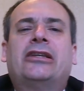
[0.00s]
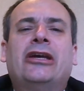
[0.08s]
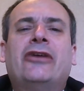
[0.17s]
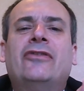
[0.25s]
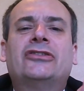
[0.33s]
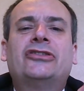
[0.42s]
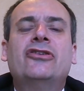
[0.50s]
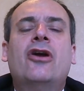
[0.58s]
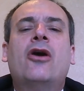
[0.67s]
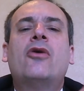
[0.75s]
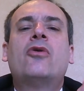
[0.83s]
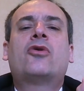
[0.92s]
There is
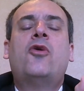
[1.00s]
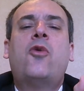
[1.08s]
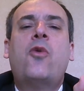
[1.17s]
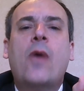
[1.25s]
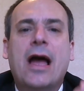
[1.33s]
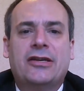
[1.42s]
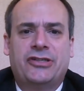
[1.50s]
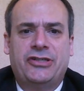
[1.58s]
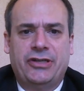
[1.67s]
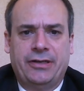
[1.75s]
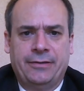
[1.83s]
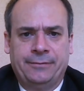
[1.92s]
no
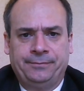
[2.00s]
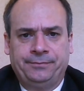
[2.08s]
question